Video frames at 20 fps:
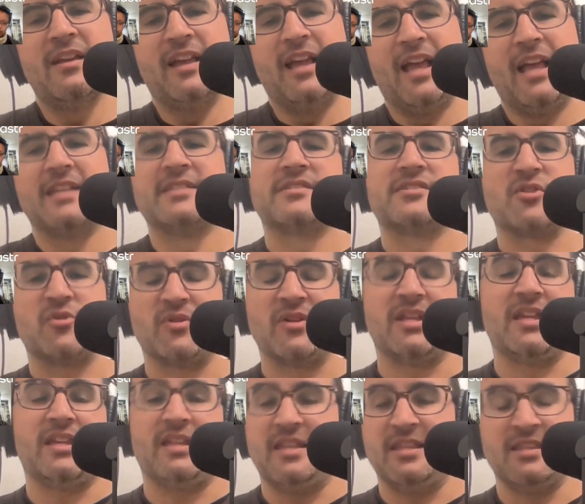And so,
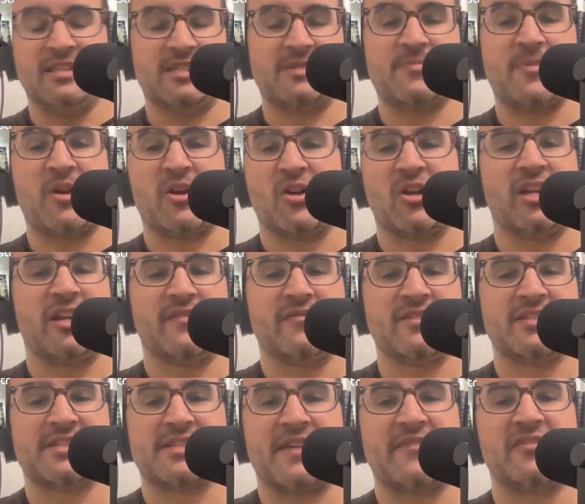in this period of the
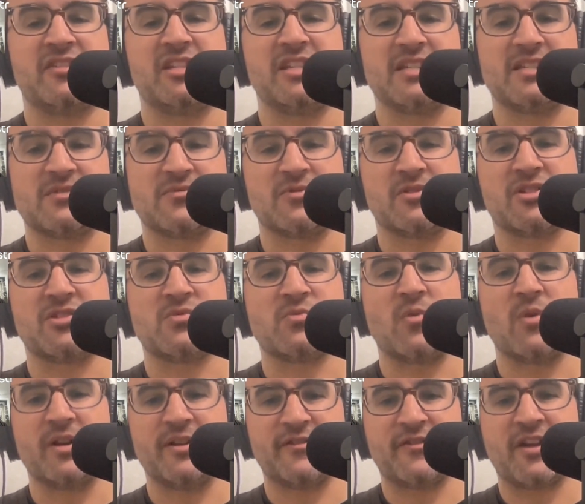70s, which is
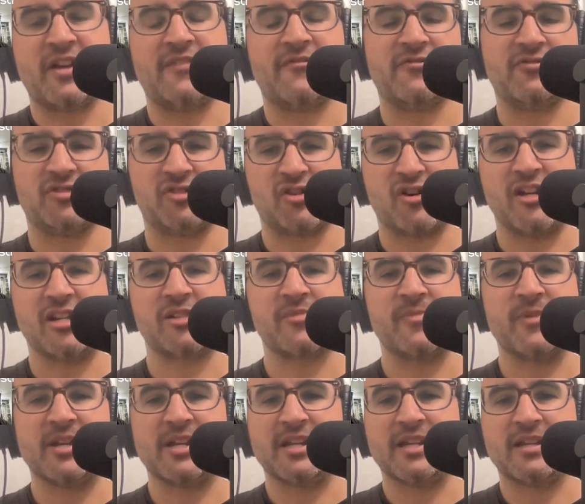one of kind of
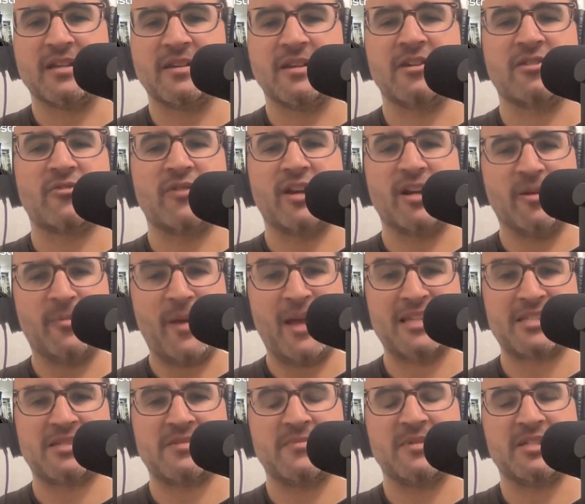retrenchment and greater
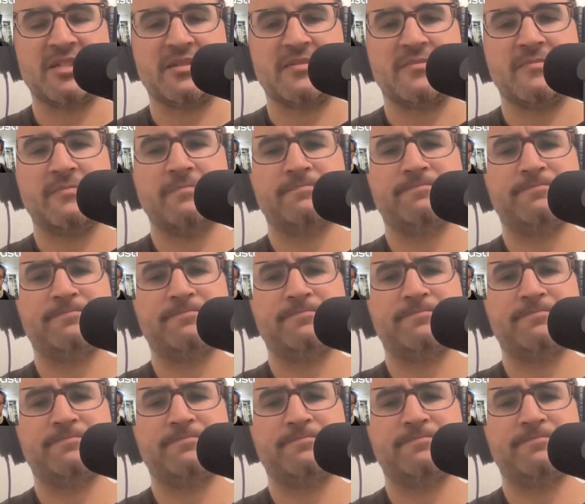pessimism.